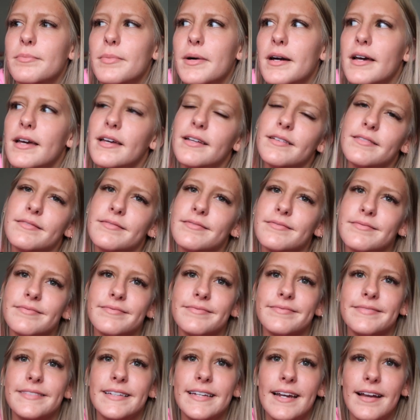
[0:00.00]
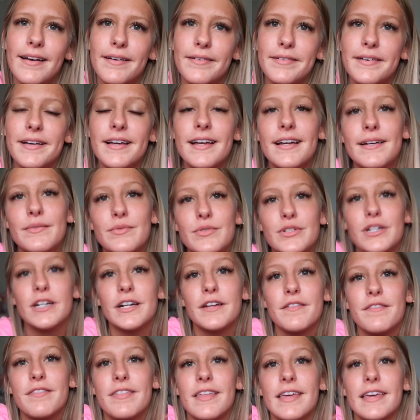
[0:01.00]
but yeah, I'm
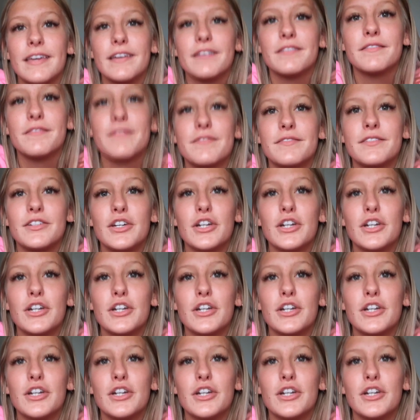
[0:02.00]
trying to think of